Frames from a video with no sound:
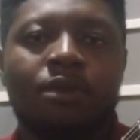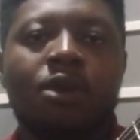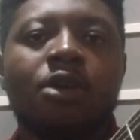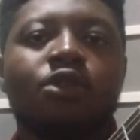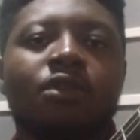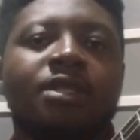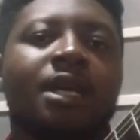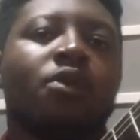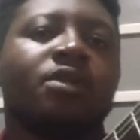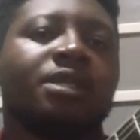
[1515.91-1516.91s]
So these are
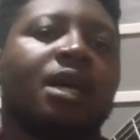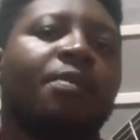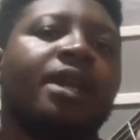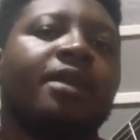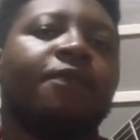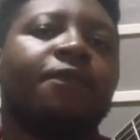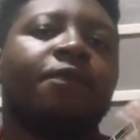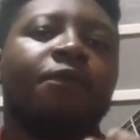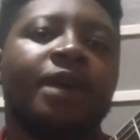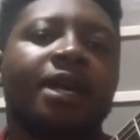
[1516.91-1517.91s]
chords that are played
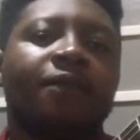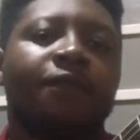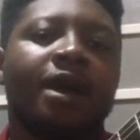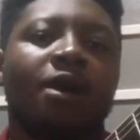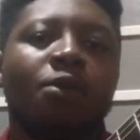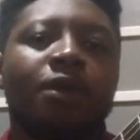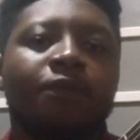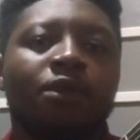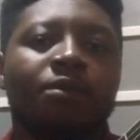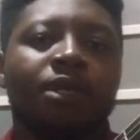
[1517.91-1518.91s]
very far away from